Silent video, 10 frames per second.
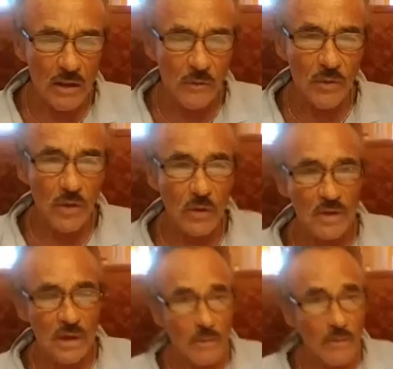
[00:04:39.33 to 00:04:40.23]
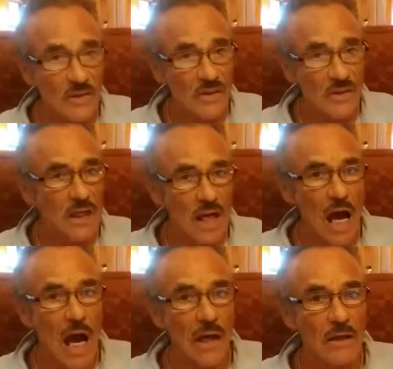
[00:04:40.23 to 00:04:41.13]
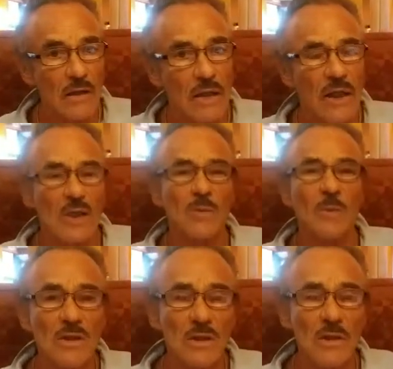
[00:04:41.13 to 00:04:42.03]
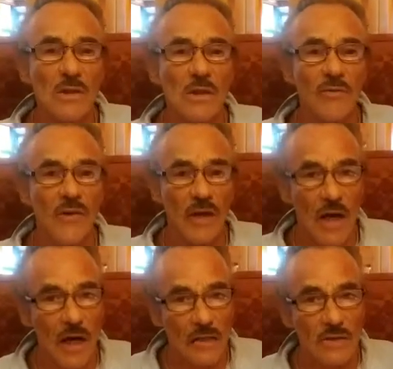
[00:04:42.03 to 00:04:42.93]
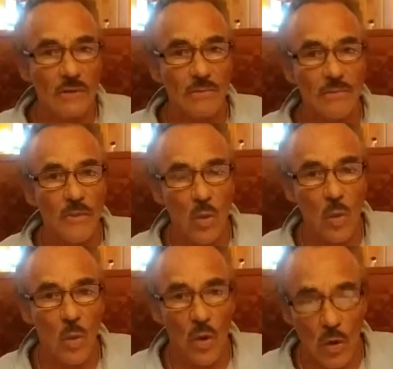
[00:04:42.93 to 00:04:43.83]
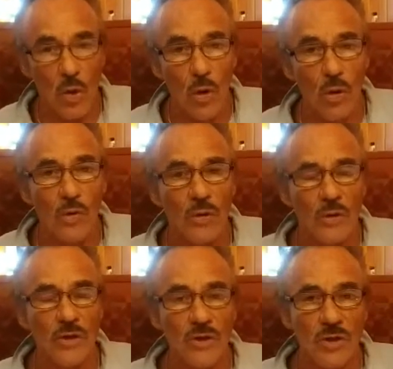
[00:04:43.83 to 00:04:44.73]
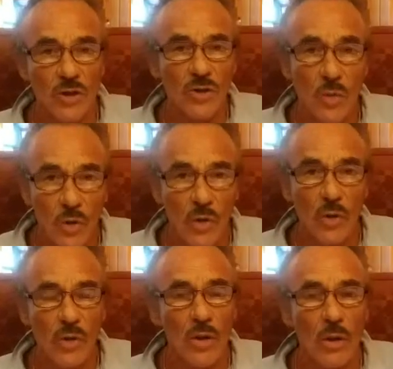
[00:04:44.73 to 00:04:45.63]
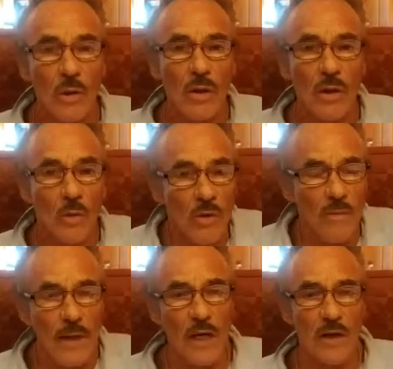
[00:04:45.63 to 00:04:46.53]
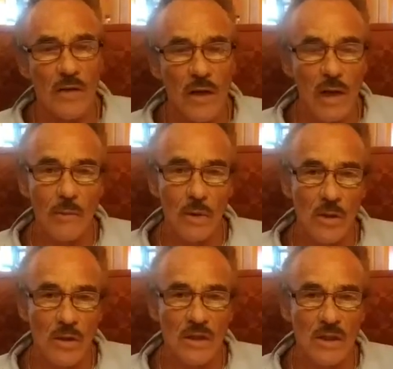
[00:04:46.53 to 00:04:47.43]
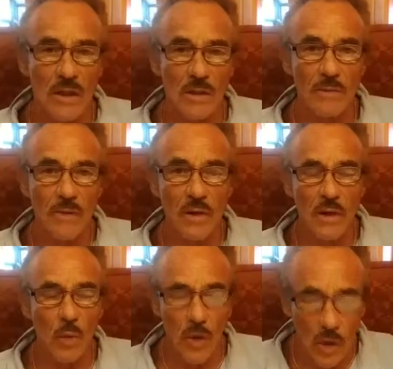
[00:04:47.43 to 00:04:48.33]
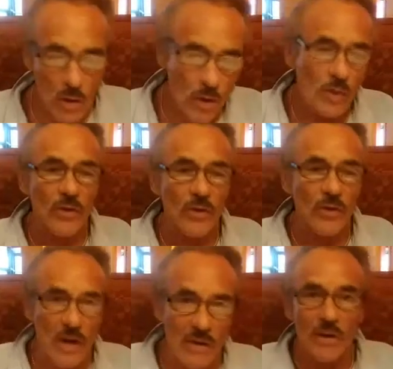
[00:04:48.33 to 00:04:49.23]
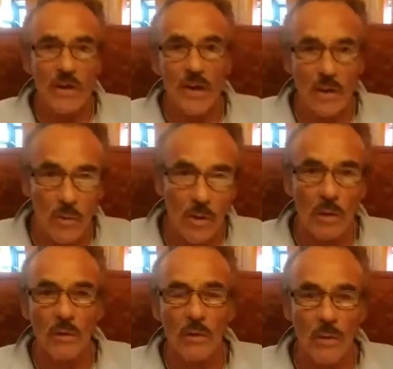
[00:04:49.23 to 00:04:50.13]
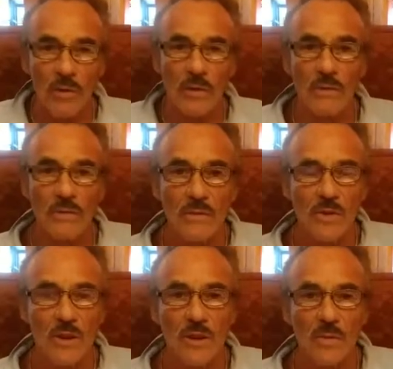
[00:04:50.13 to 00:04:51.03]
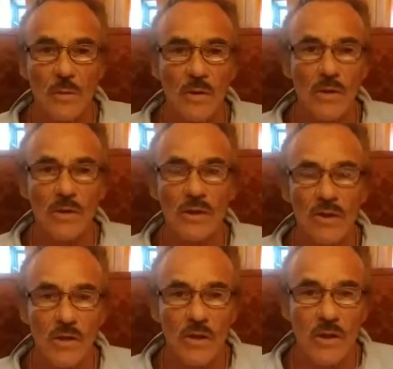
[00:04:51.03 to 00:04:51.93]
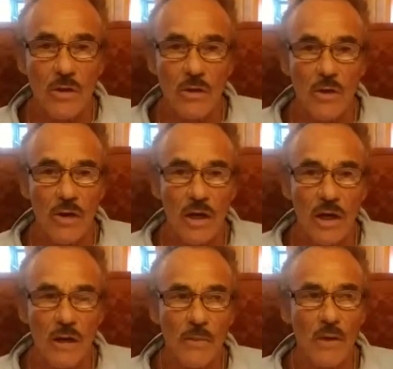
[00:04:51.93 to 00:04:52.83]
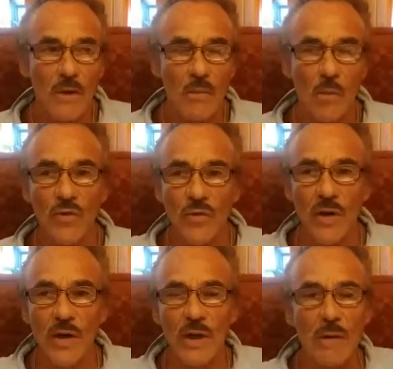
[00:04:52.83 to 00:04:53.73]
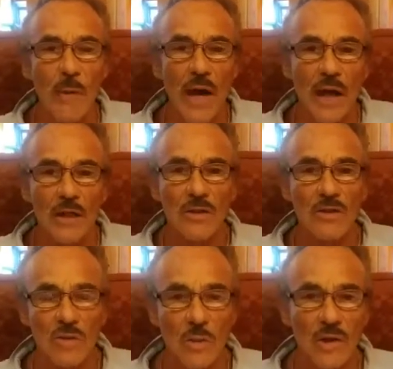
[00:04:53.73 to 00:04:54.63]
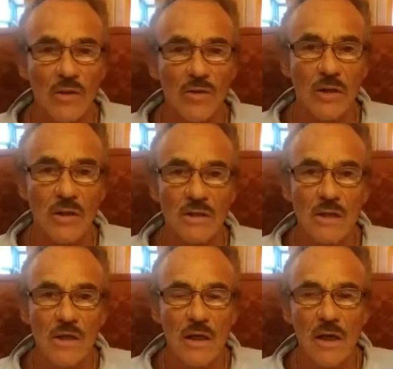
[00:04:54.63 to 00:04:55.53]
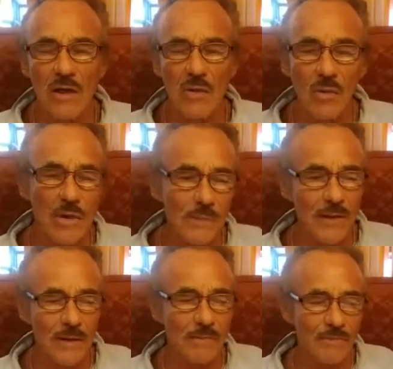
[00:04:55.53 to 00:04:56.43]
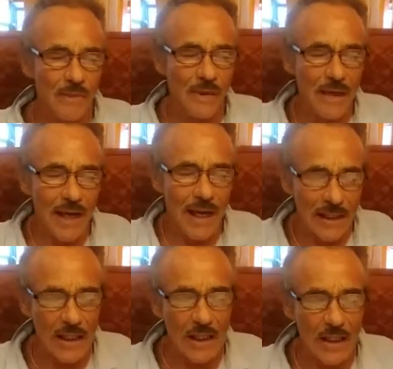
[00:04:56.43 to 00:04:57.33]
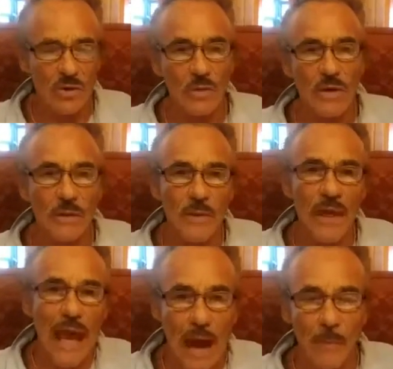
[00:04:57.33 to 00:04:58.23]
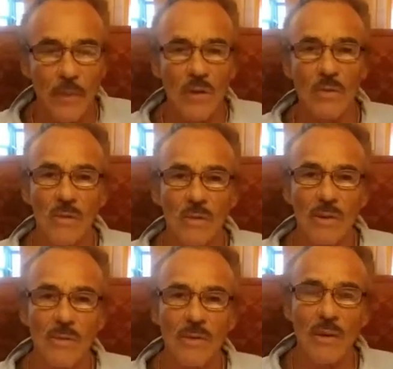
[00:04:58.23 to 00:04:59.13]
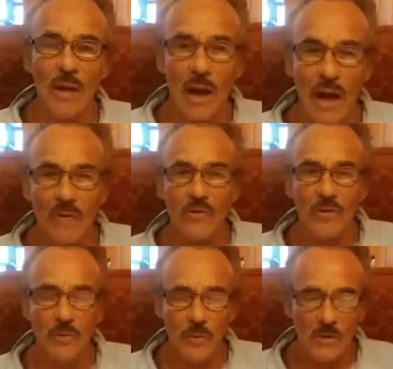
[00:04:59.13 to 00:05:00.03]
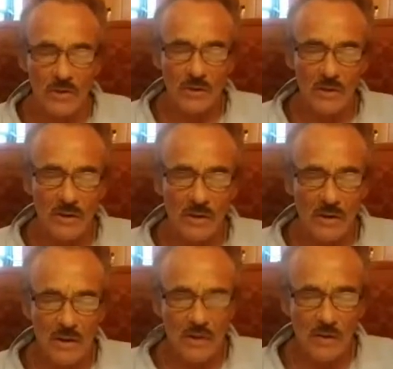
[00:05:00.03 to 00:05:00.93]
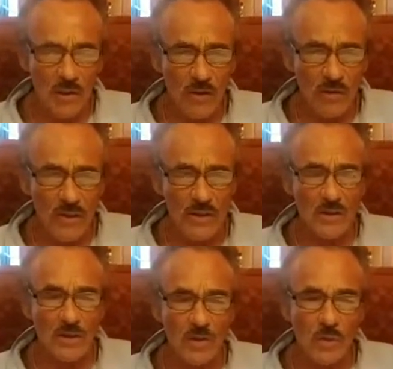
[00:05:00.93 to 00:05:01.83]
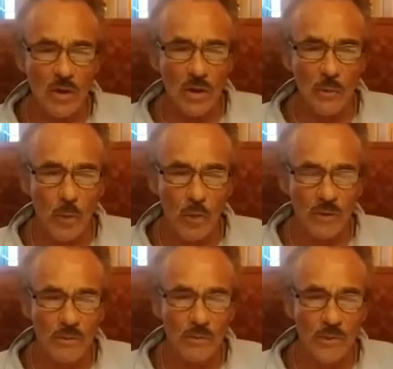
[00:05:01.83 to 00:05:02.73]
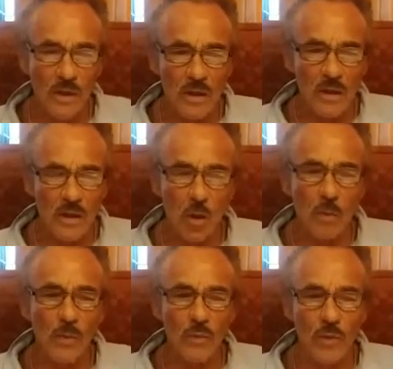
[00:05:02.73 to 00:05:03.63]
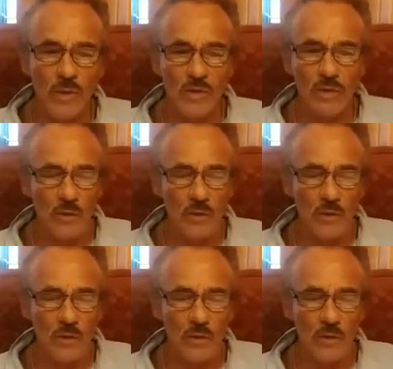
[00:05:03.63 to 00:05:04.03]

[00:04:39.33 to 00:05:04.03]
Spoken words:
And, some of us need a guide, especially if the guy's a widower or the chick's a widow. We've been out of the game a long time. We don't go to the drive-in anymore with a cheeseburger and a cherry Coke, okay? We're trying to get back into the swing of things. And you want to be at ease. You want to be happy. You want to be able to laugh with the person. So I think these things are really important. Don't be rigid.